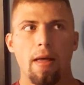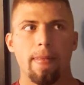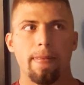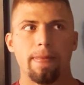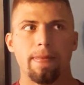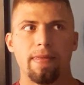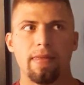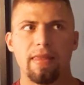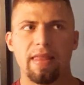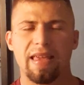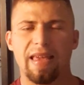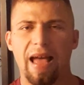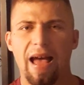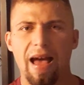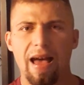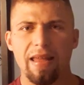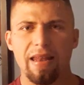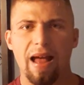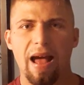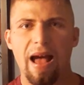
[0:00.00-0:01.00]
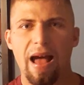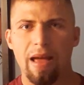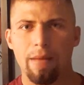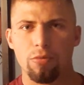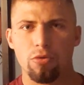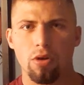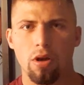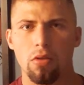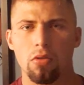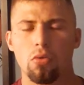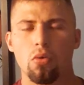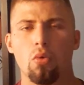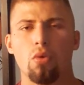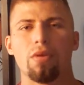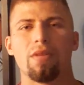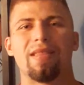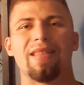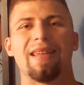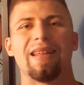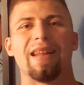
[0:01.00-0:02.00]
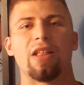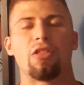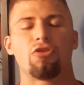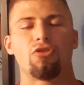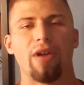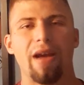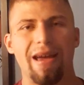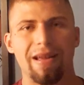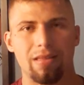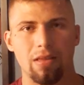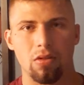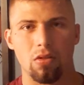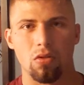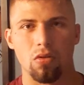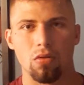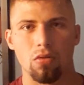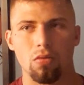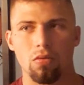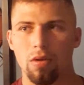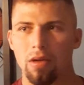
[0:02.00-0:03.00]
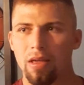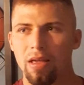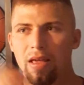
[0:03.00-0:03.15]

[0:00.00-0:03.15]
the kind I'm drawn towards and attracted to.